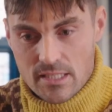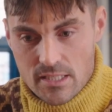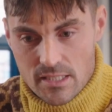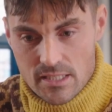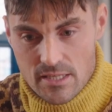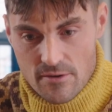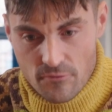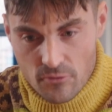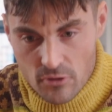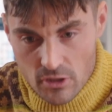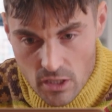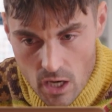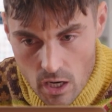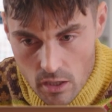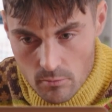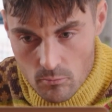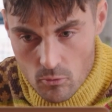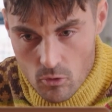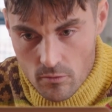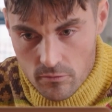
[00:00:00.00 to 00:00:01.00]
this a different
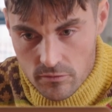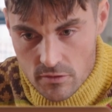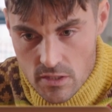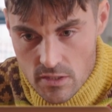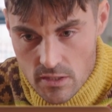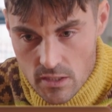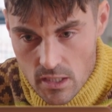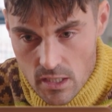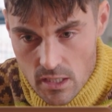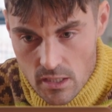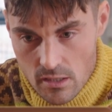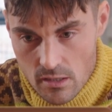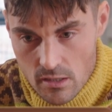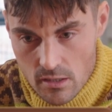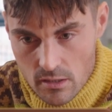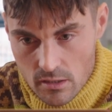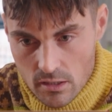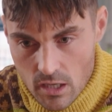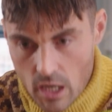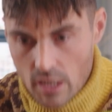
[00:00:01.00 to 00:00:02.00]
color morph to the
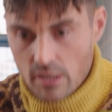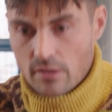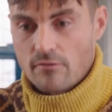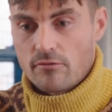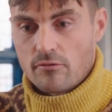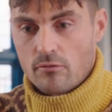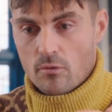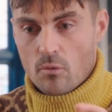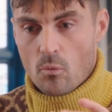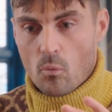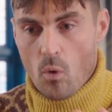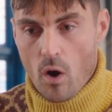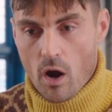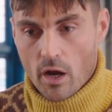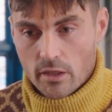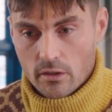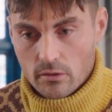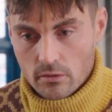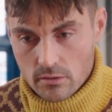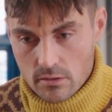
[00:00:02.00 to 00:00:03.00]
kind of
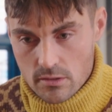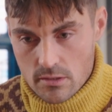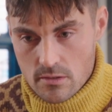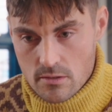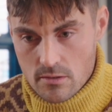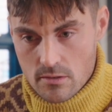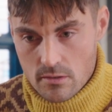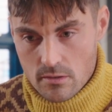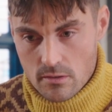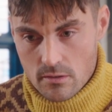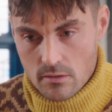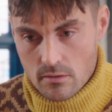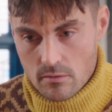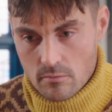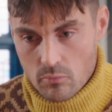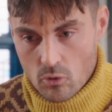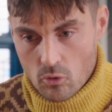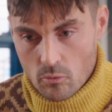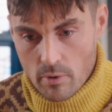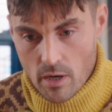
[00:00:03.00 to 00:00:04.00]
wild
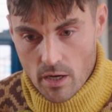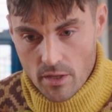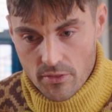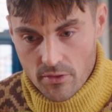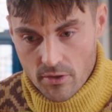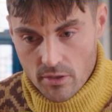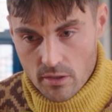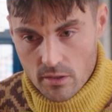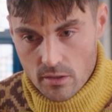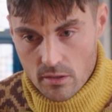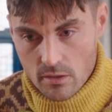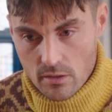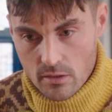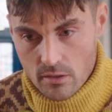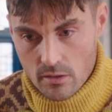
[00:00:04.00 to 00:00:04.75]
ball python?